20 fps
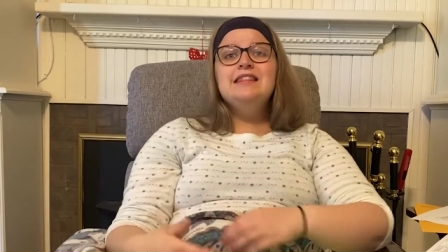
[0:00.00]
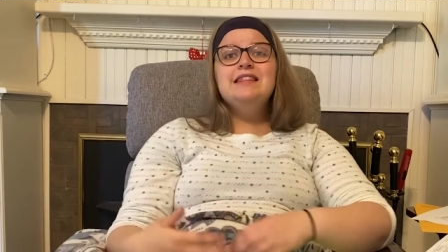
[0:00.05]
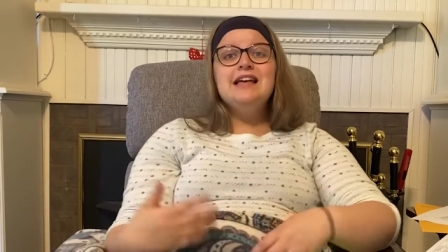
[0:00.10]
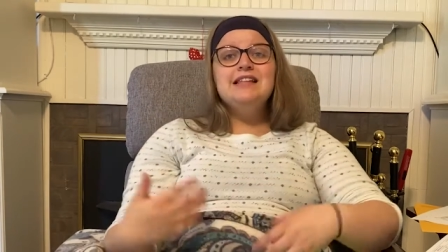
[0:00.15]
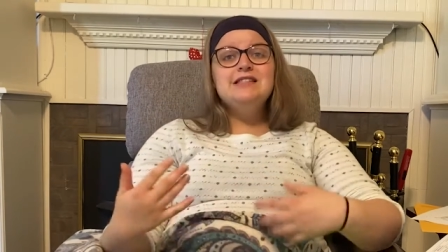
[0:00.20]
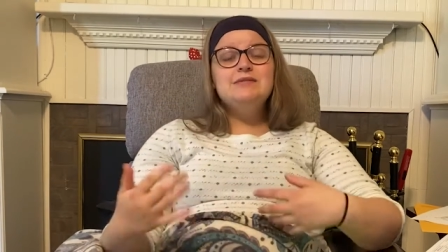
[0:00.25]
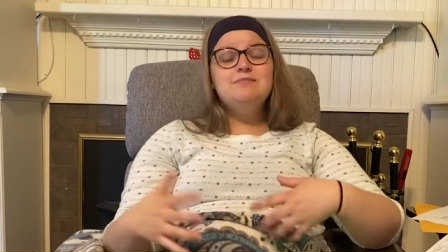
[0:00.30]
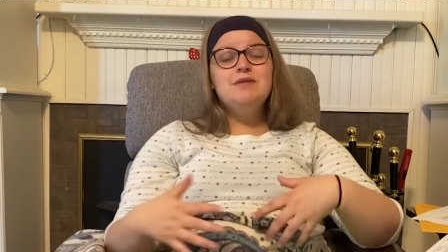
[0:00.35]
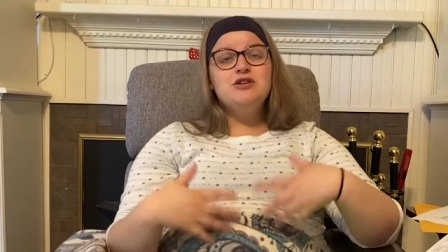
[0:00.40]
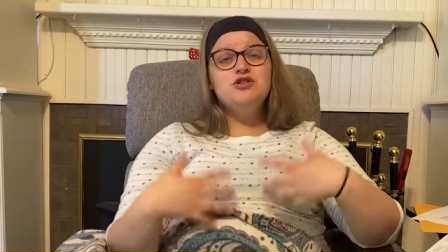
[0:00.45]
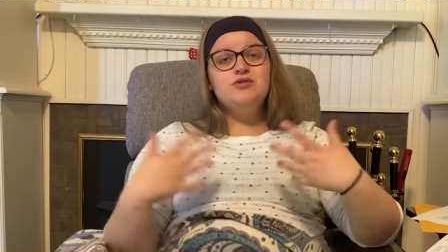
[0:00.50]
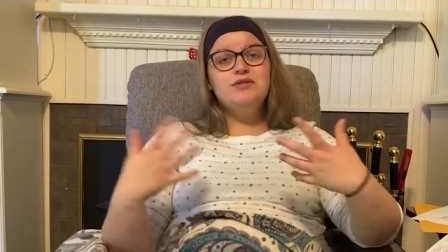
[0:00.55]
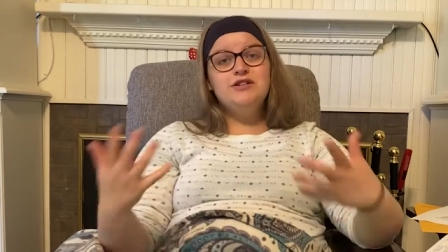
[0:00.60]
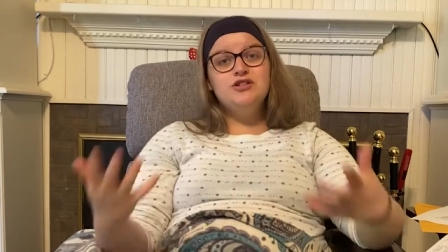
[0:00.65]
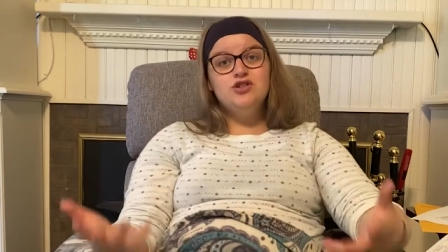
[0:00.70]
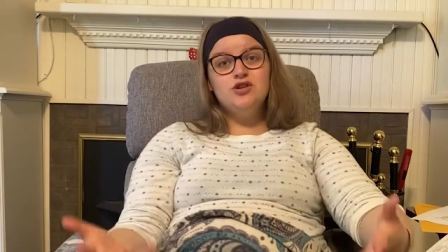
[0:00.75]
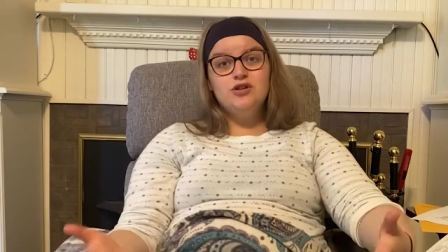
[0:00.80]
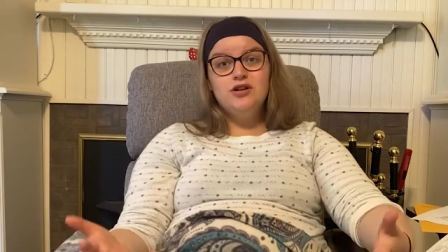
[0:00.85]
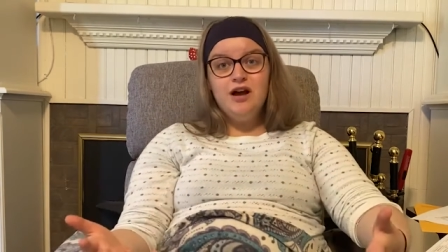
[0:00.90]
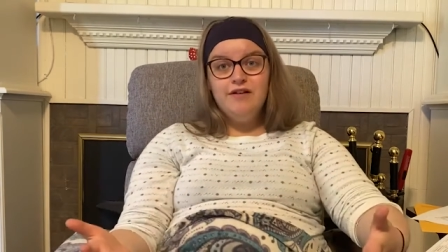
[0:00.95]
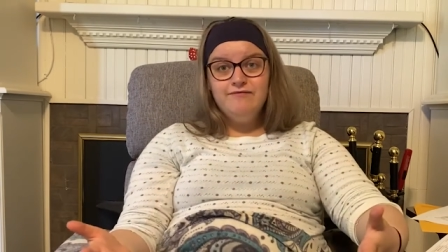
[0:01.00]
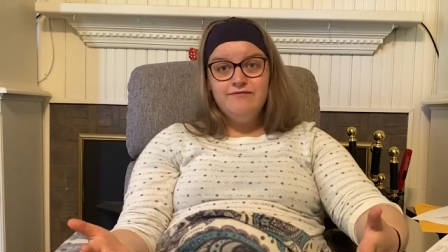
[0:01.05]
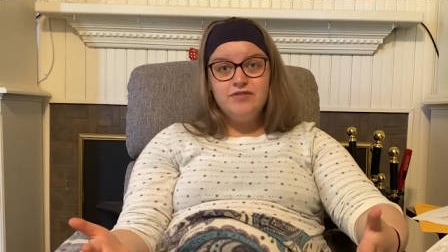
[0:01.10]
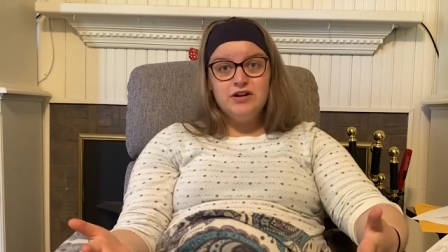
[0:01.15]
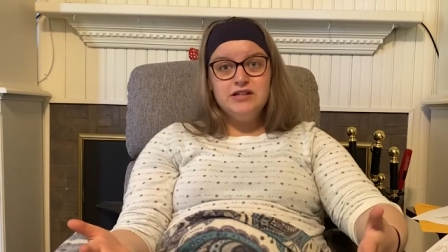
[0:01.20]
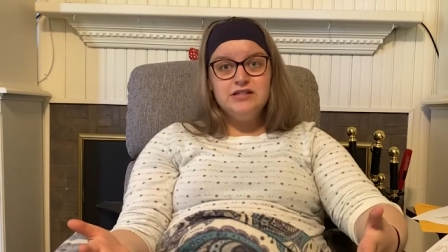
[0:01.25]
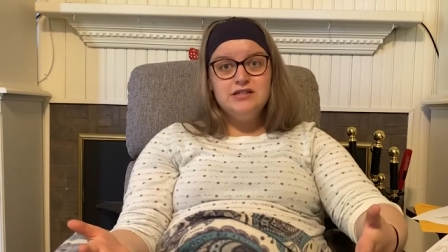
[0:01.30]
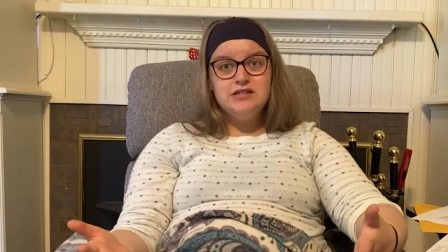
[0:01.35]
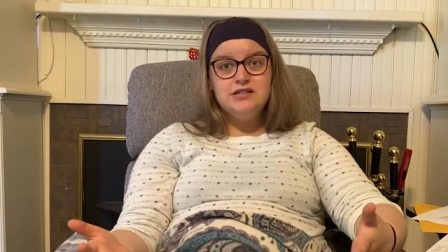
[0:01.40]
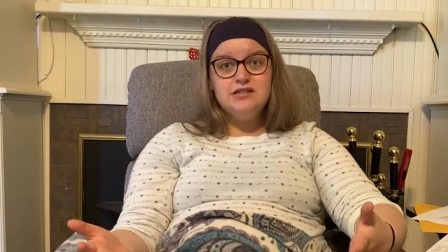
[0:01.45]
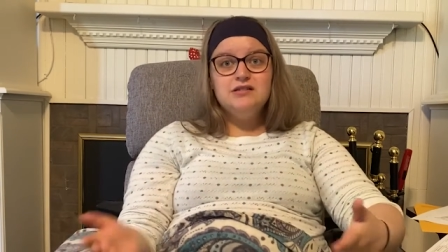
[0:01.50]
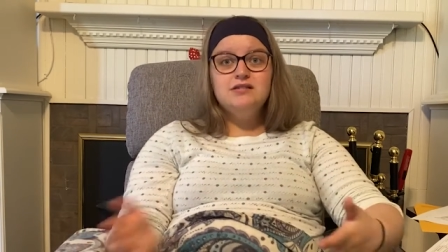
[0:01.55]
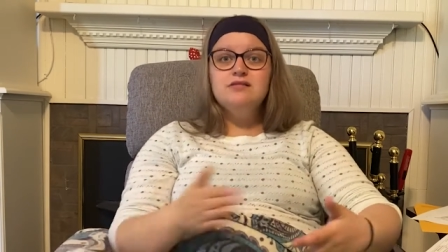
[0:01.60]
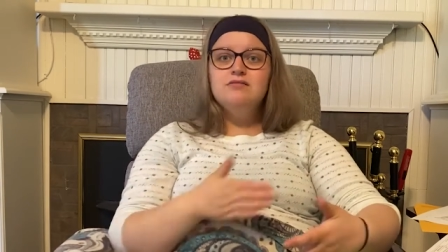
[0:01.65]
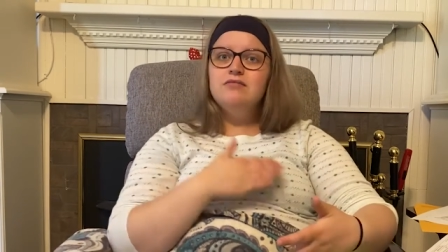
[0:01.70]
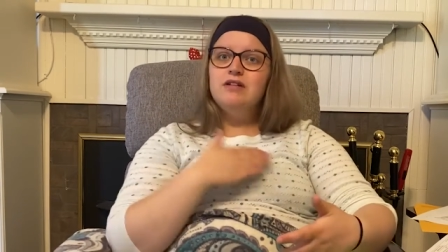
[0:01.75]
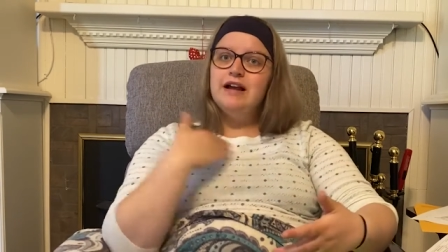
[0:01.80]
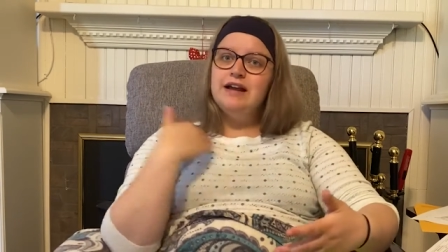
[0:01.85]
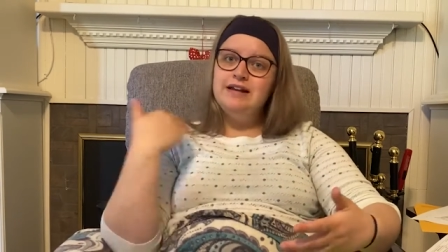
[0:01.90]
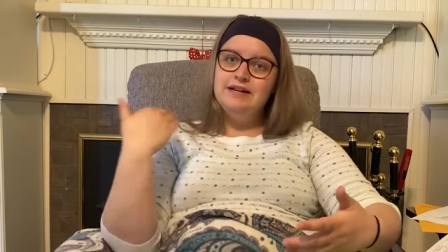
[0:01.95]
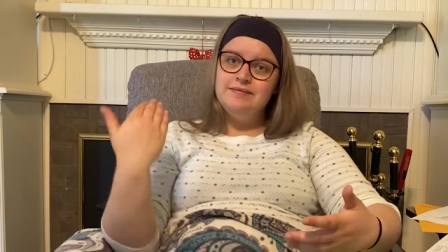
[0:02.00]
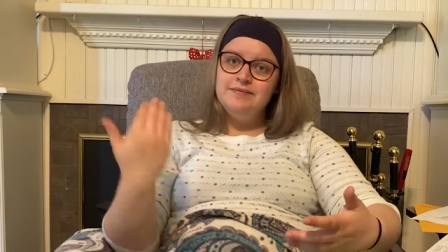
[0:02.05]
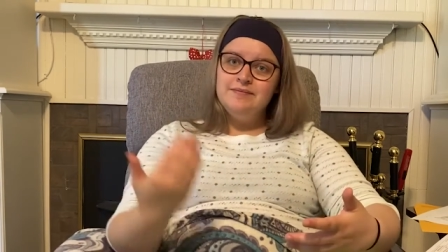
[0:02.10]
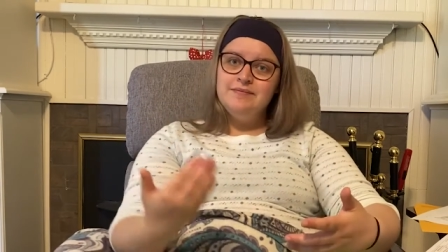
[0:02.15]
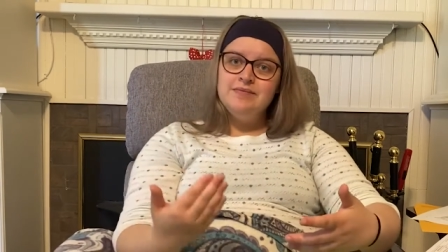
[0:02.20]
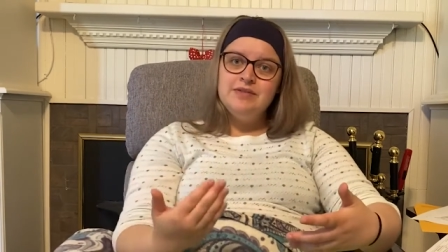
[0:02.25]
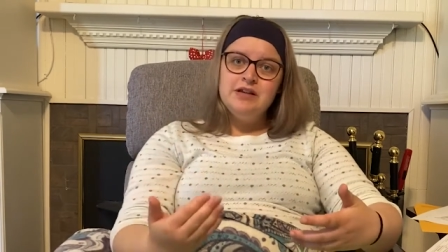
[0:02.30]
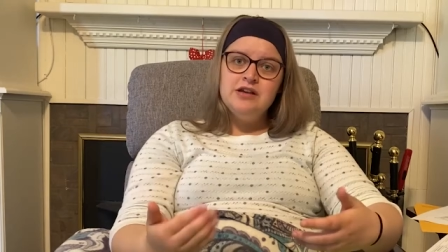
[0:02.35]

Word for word: That's measuring circumference right?